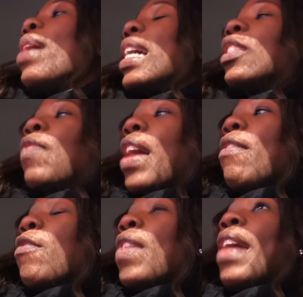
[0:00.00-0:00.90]
It's
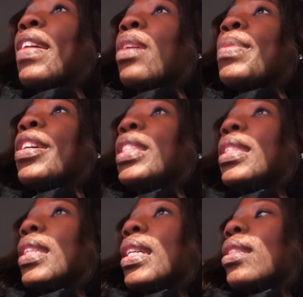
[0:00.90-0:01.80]
5.05. I gotta be there at
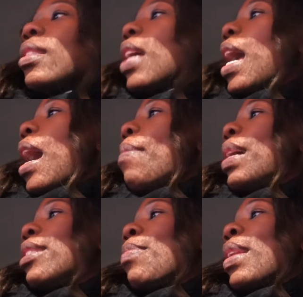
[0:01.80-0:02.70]
6. I'm
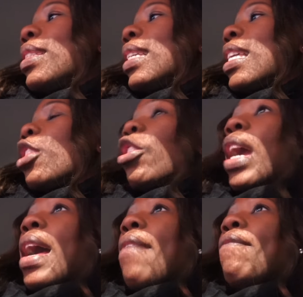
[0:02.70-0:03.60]
estimated to get there at